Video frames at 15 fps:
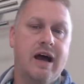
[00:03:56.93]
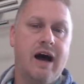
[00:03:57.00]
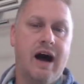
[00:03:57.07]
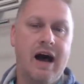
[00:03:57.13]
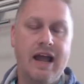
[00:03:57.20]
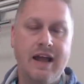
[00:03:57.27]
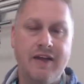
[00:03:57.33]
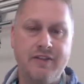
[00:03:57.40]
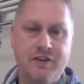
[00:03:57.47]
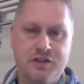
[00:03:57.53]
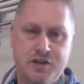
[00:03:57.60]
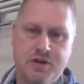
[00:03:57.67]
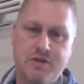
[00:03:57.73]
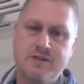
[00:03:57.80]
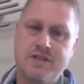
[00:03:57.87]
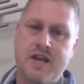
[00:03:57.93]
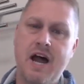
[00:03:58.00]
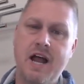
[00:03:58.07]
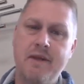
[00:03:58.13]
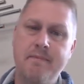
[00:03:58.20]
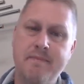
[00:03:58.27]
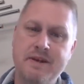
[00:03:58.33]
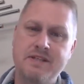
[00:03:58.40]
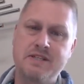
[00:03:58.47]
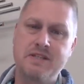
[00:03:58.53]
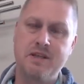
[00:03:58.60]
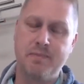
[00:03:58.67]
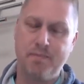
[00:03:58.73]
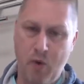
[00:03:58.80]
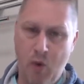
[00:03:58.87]
Uh, and the Jews kind of missed
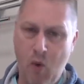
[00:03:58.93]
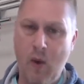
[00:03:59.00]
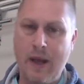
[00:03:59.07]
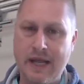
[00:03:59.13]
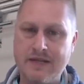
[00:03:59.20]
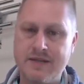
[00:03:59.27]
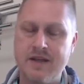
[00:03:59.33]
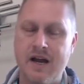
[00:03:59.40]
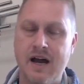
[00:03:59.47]
the point